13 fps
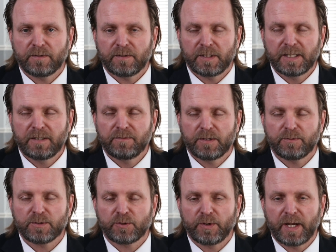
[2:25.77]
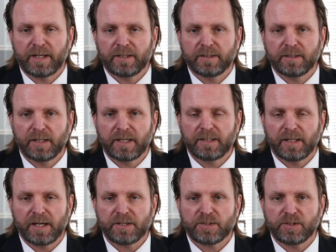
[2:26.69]
leave that was granted late
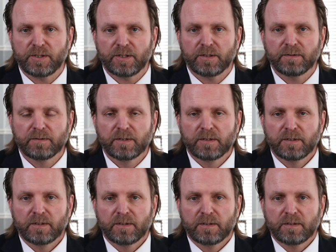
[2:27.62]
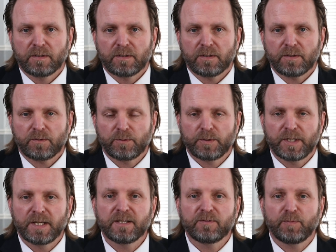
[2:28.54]
last year through the
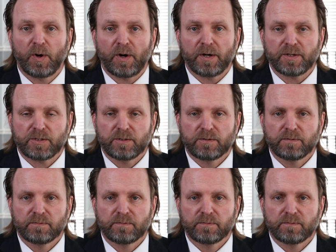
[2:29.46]
end of March.